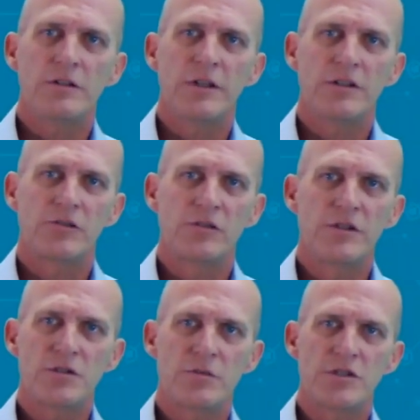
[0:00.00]
Layer 3
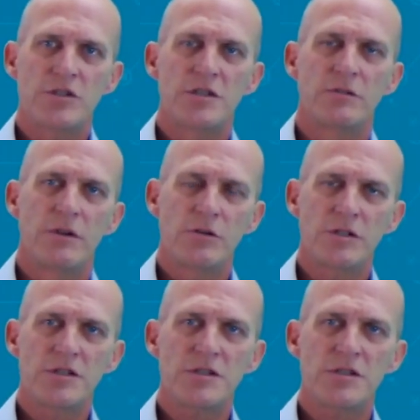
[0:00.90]
switches are
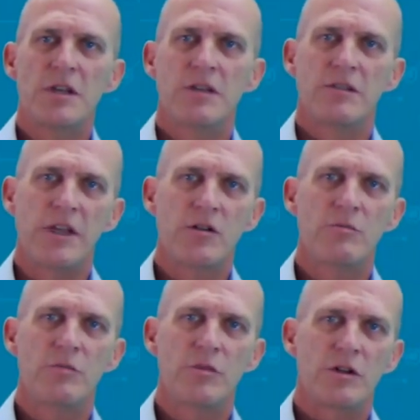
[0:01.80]
routers. They can